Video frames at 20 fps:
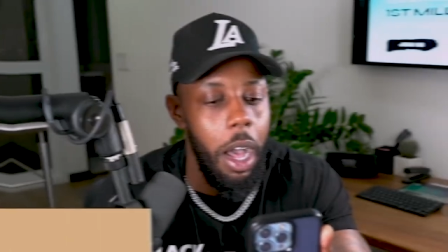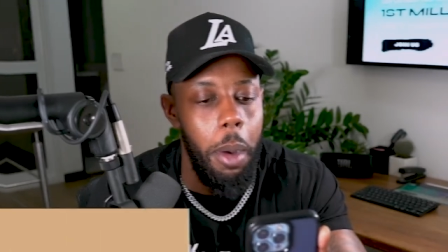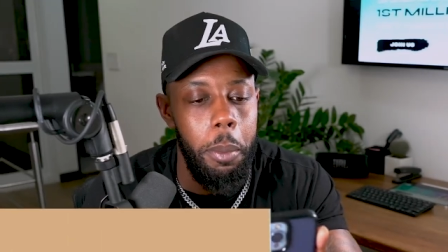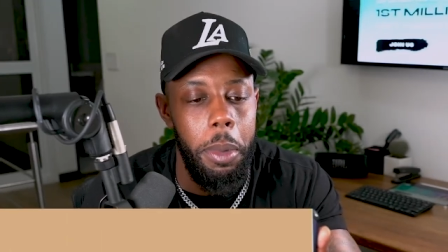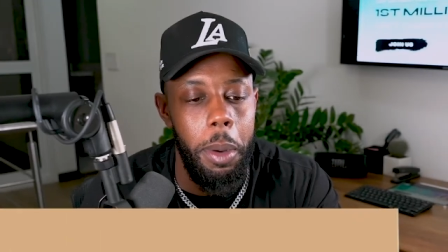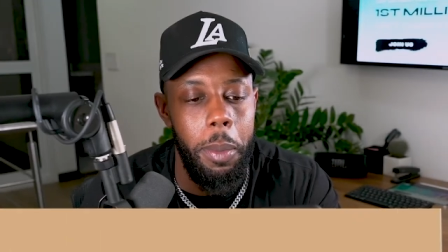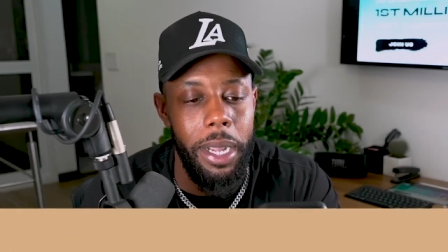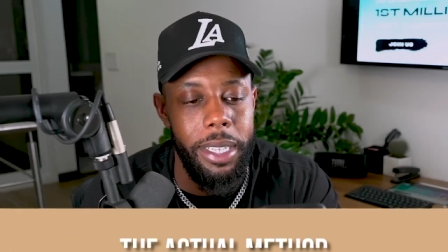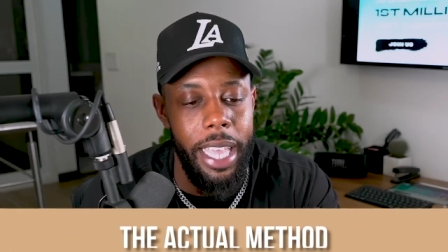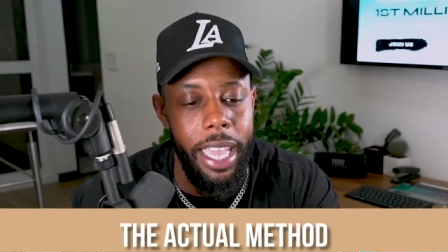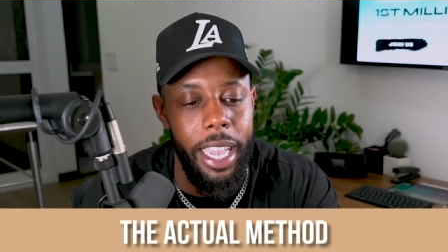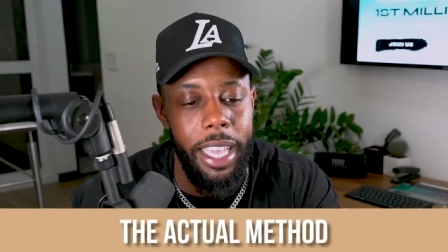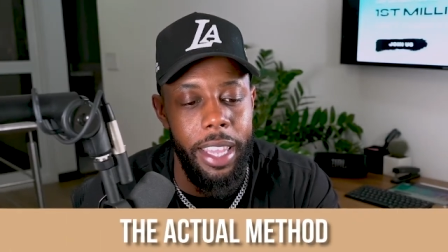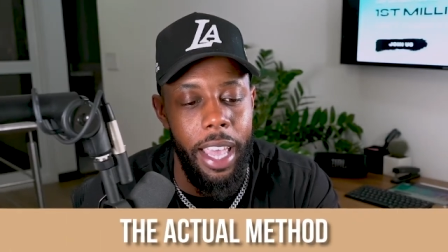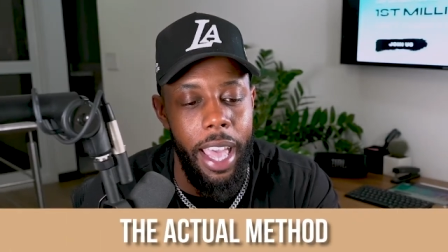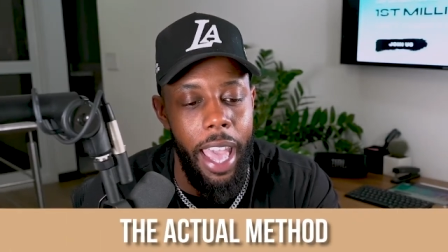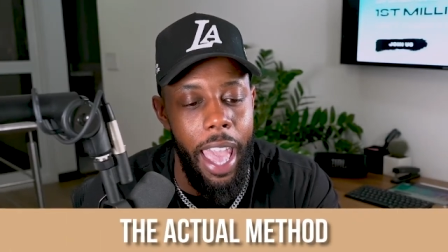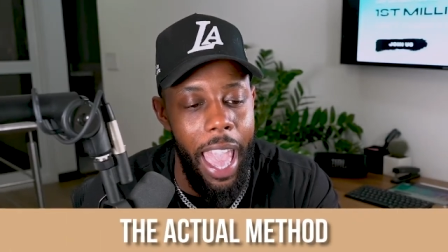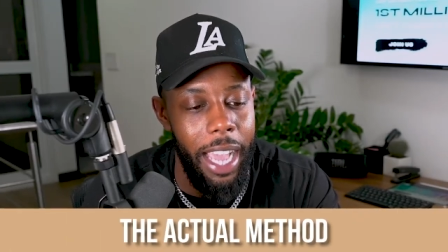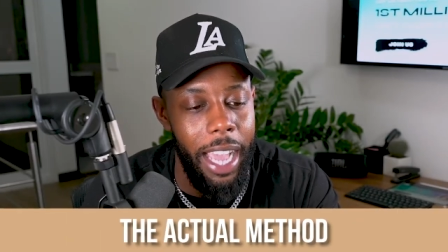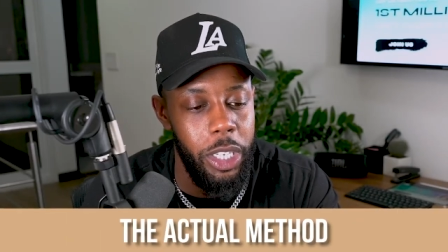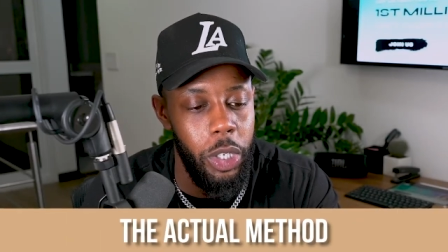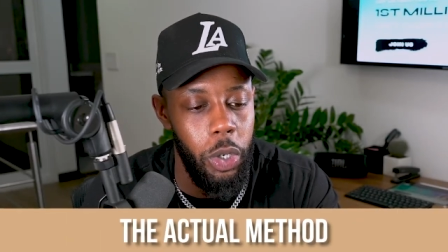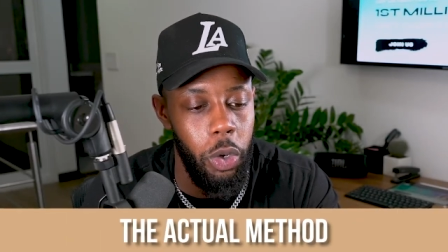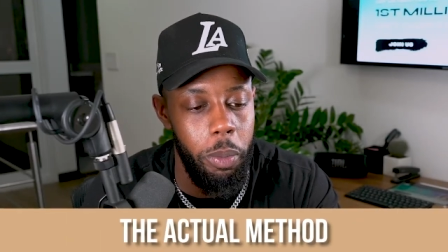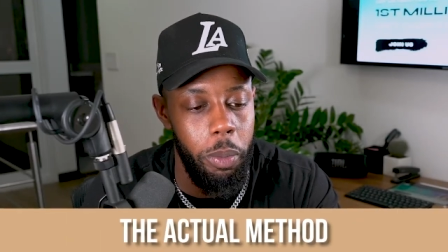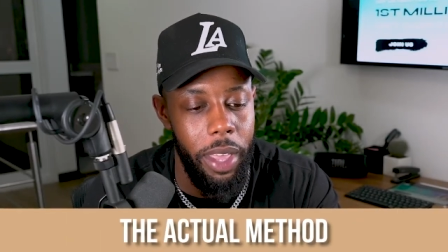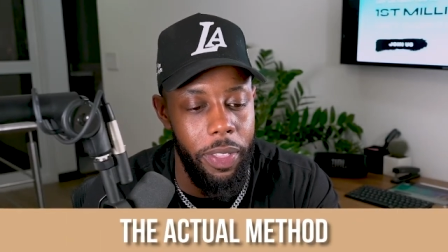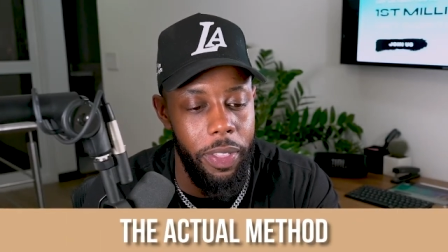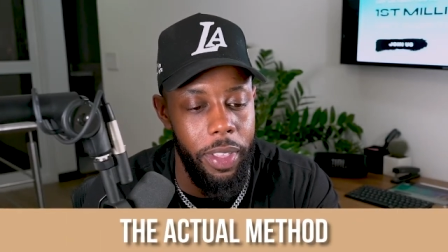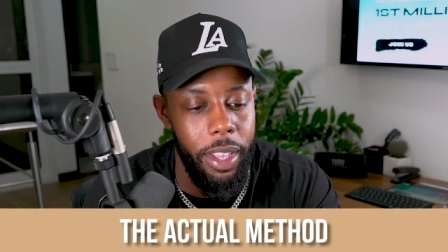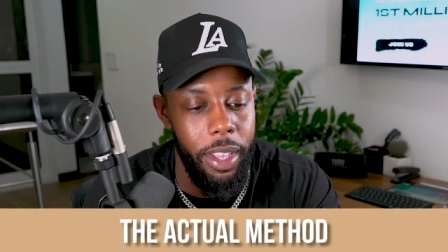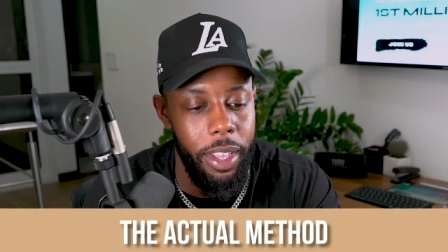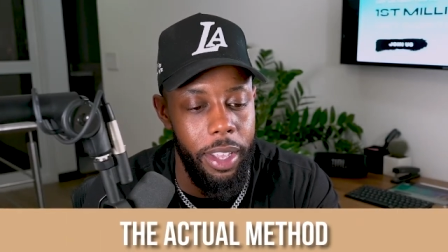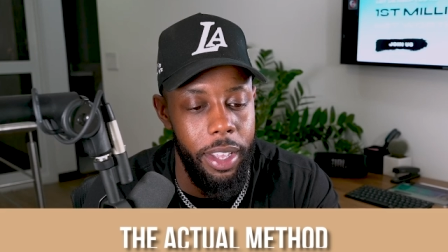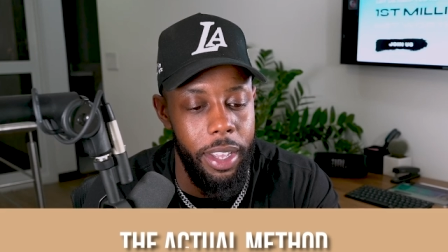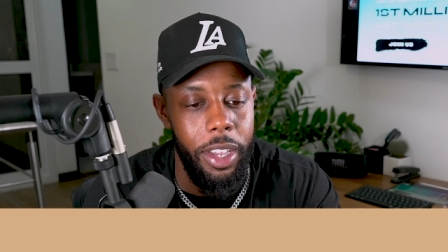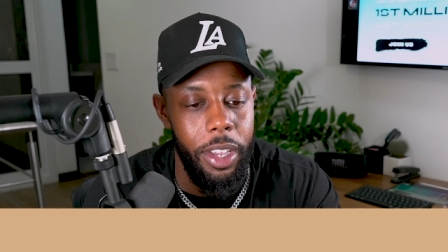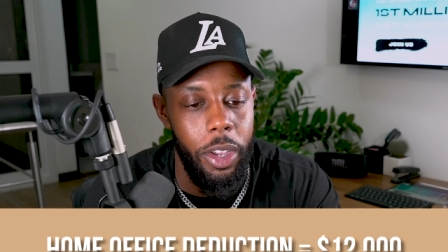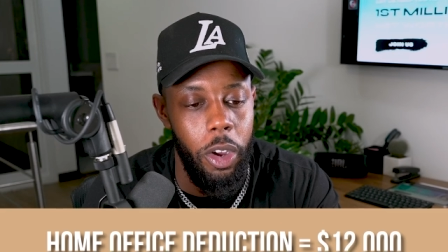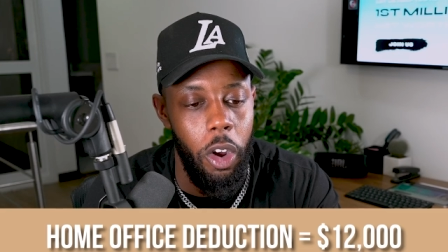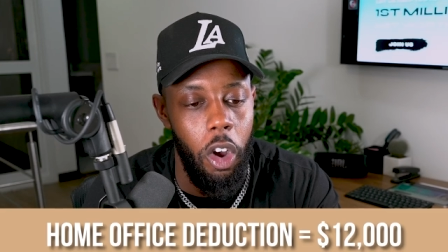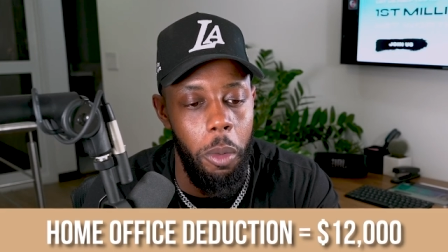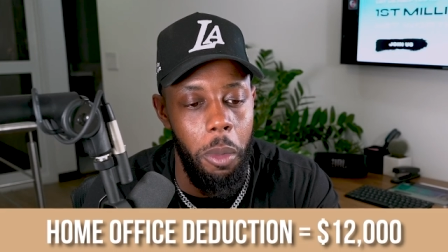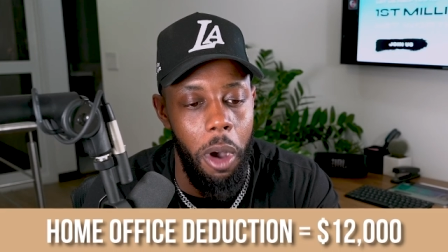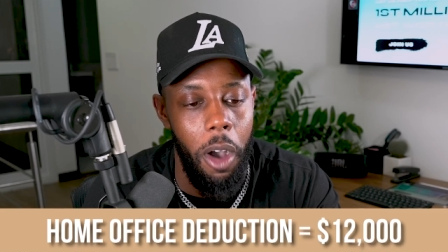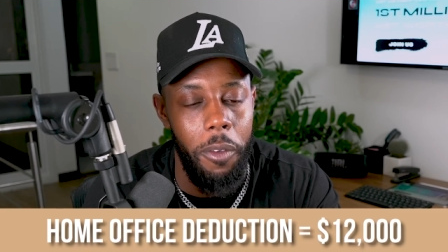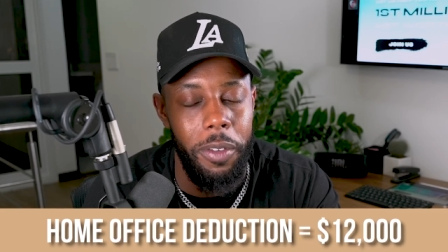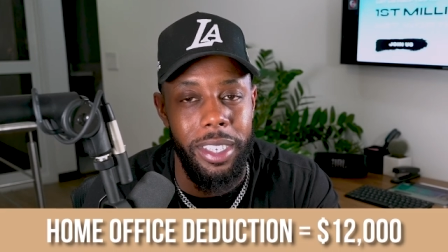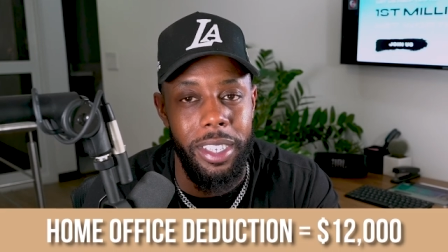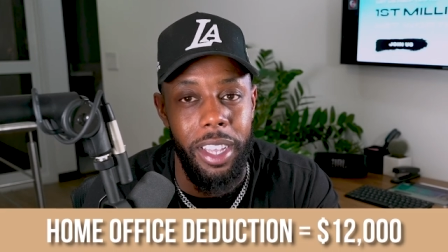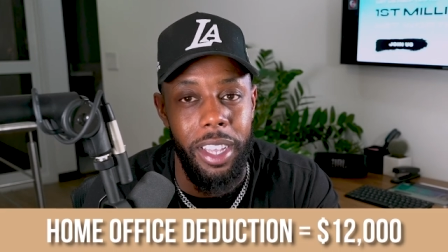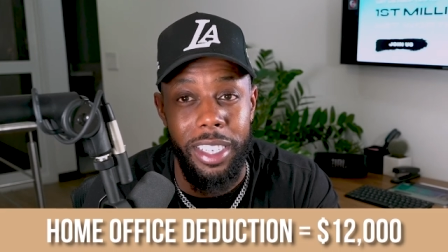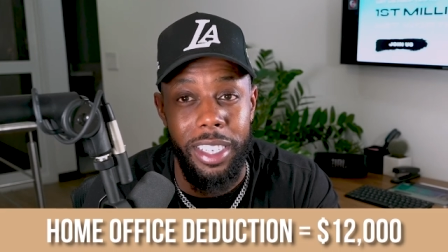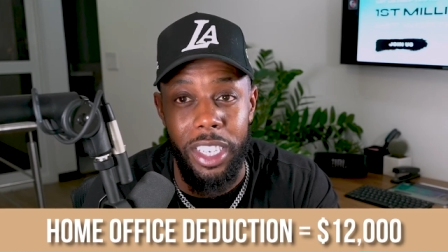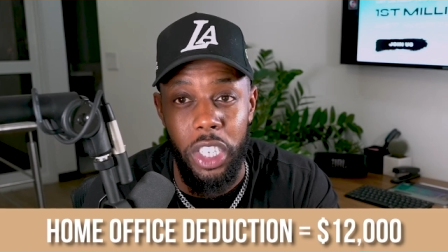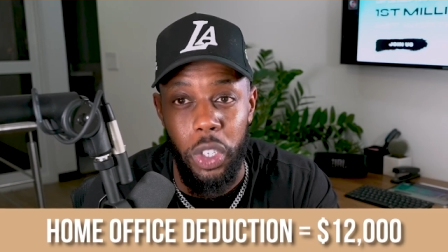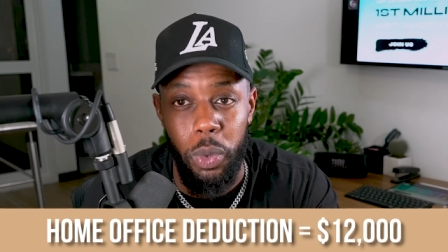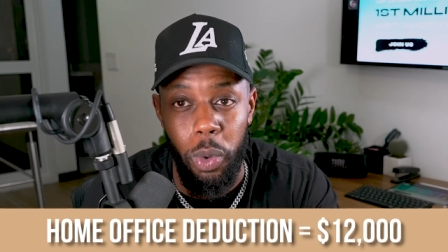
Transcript: But by taking the actual method, your home office deduction is